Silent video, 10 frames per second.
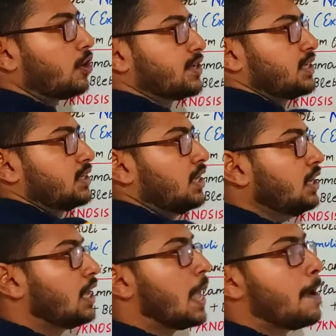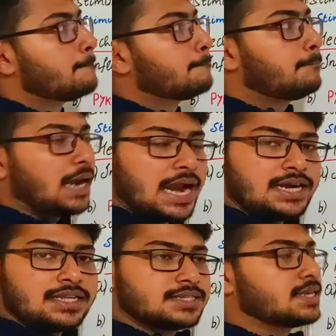causing the
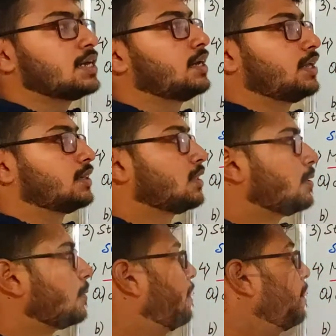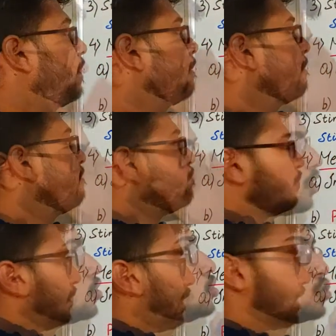plant cell death.
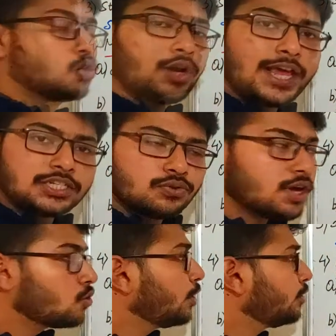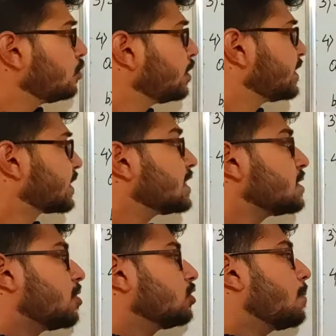So next we are going to discuss
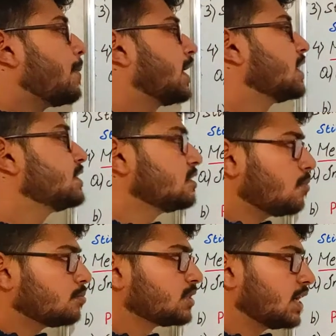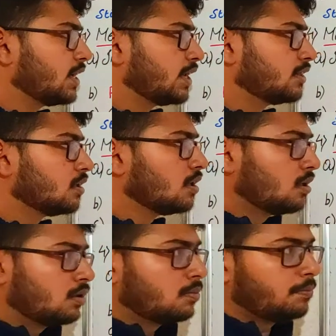about the mechanism of cell death.
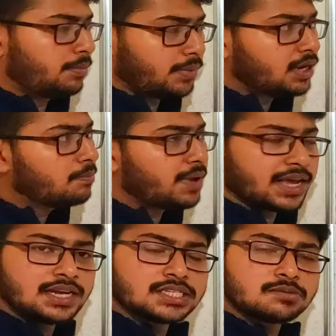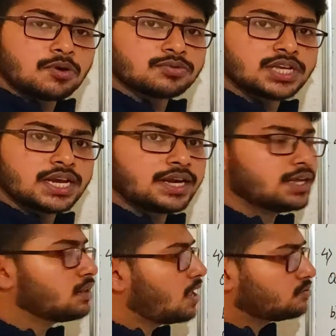In mechanism of cell
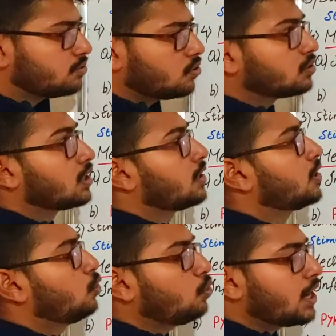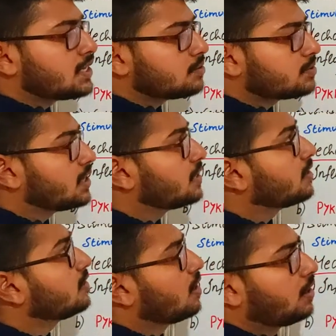death, as we know, there are two kinds of cell
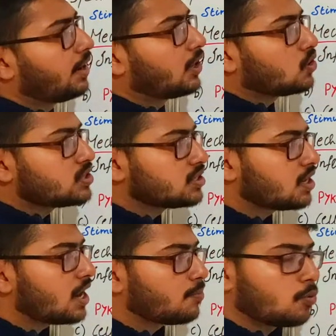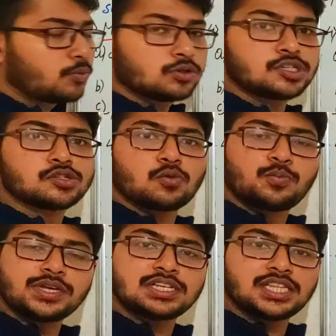death, necrosis and apoptosis.
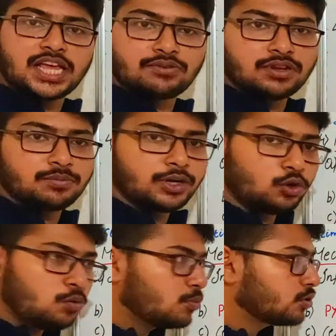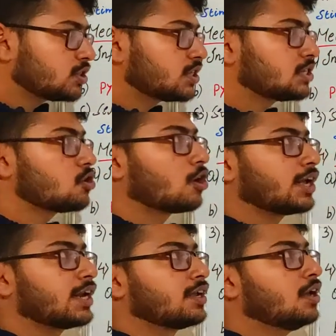Obviously, there will be two processes
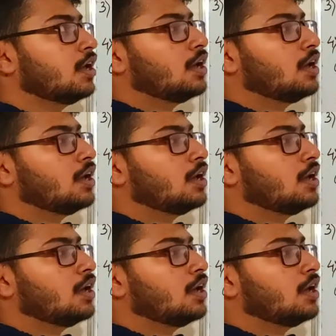occurring,